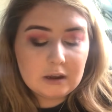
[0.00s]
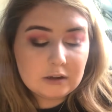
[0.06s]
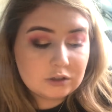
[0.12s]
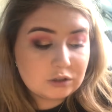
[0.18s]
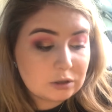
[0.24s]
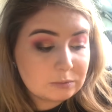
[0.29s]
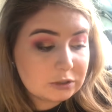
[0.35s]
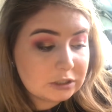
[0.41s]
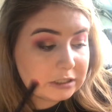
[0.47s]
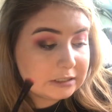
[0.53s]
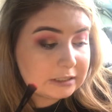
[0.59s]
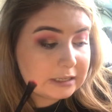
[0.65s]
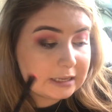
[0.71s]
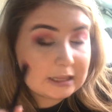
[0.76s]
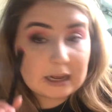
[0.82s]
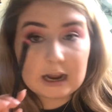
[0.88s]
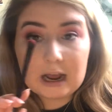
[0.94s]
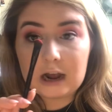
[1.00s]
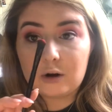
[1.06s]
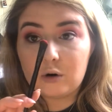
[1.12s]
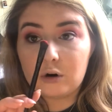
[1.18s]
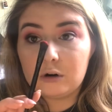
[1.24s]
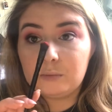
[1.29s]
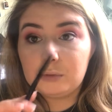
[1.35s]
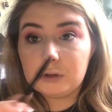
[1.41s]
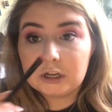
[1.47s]
So I'm just going to take that Hot
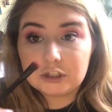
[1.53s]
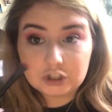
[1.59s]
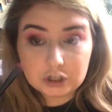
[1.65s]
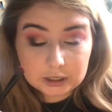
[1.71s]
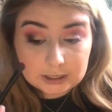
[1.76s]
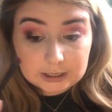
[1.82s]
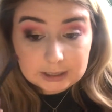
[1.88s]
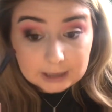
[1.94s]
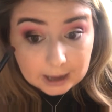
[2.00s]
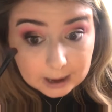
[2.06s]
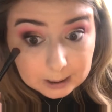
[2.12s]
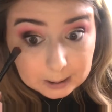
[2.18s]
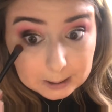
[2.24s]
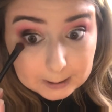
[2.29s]
Coral blush again,